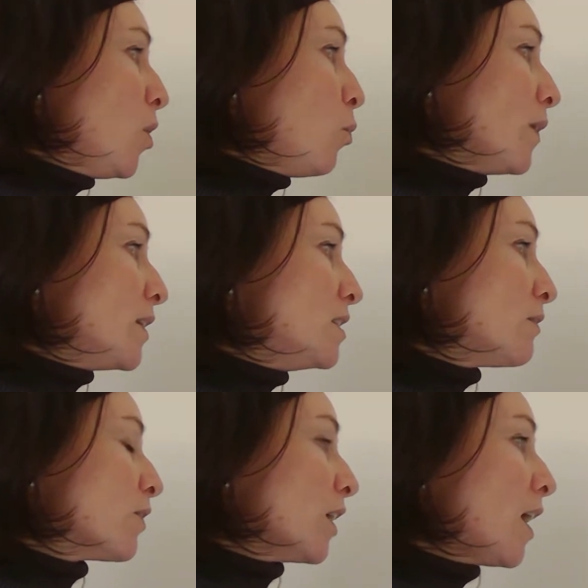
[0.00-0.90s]
what the
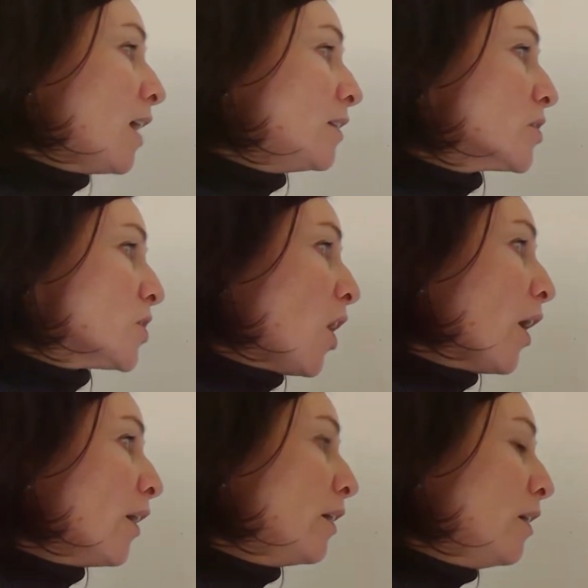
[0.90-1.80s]
different colors
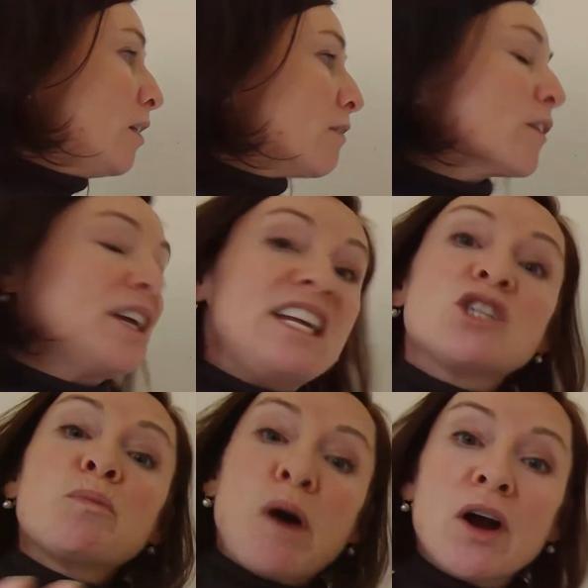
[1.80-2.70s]
are for
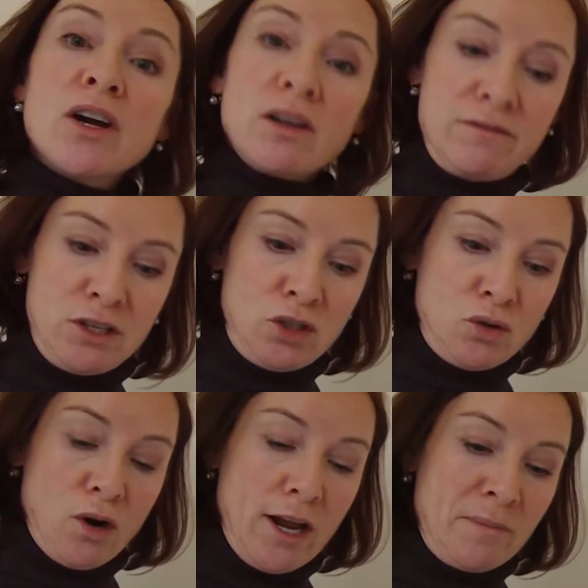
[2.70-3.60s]
each part of the
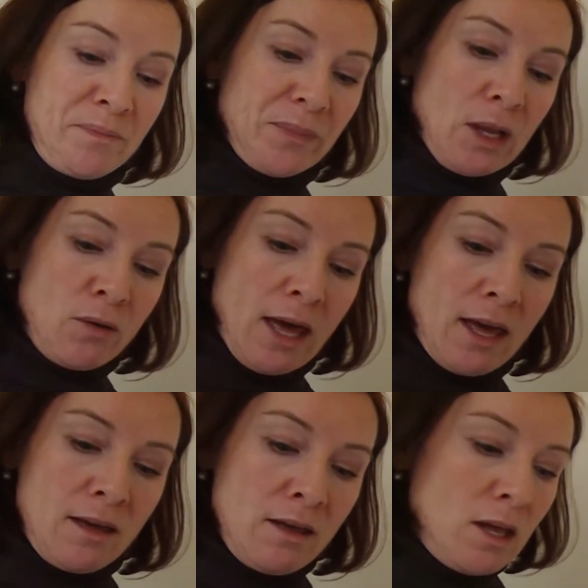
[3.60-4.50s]
story.
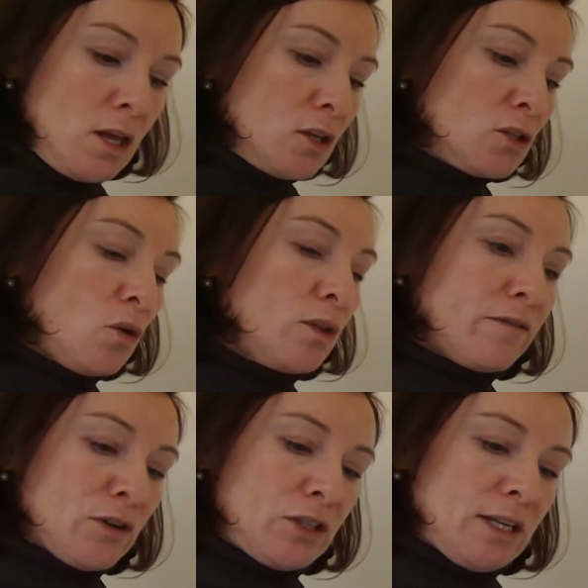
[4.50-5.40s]
Okay, so the
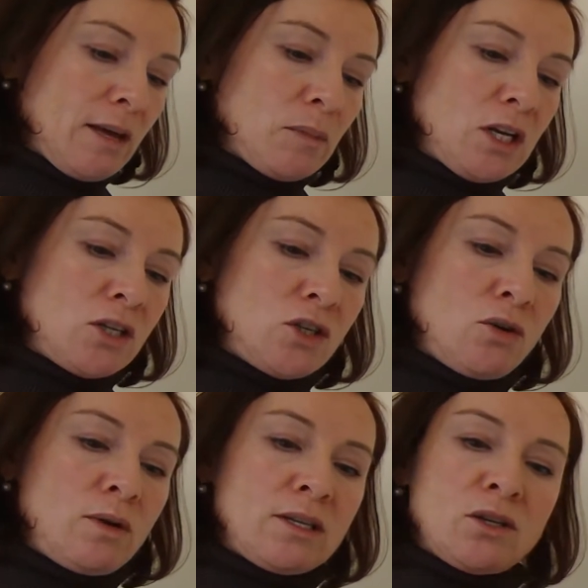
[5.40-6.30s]
first thing I'm going to
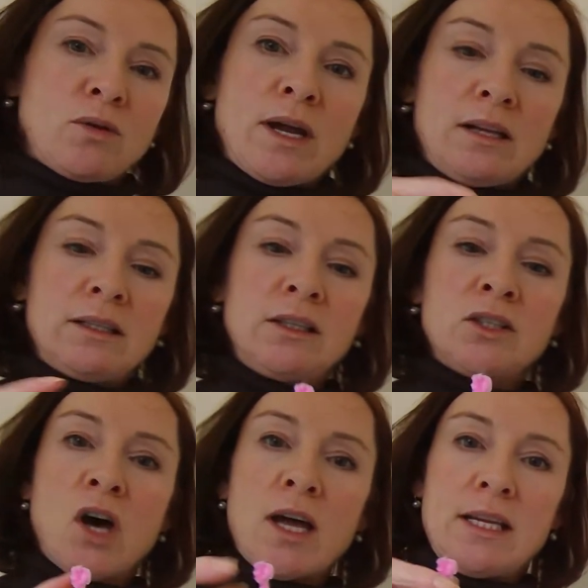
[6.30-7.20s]
do is create a little
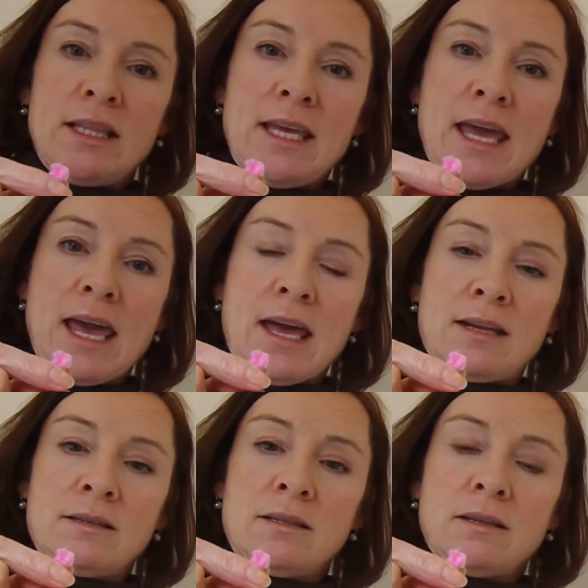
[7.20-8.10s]
knot in the
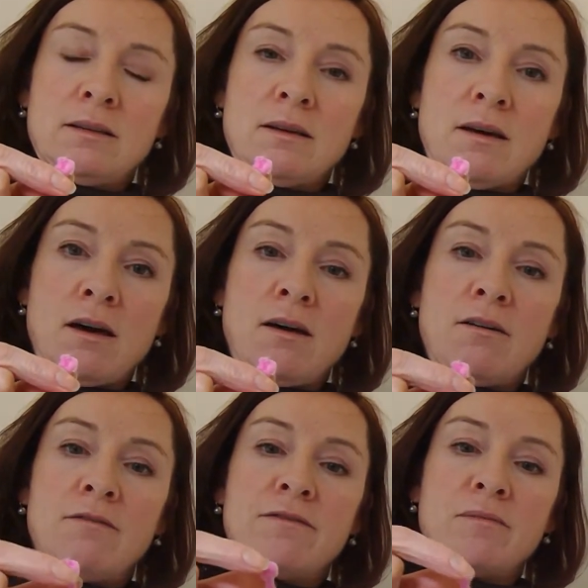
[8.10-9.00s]
end
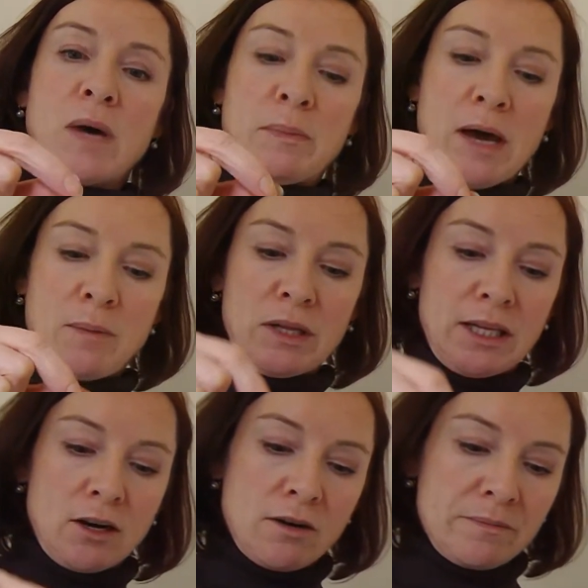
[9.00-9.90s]
of my pipe
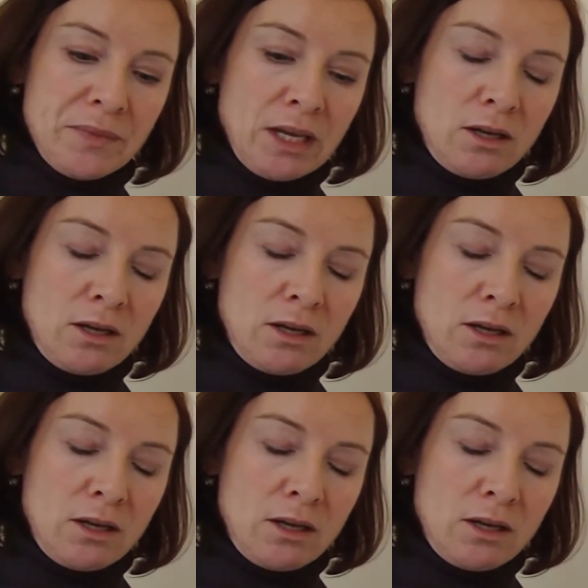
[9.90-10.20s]
cleaner,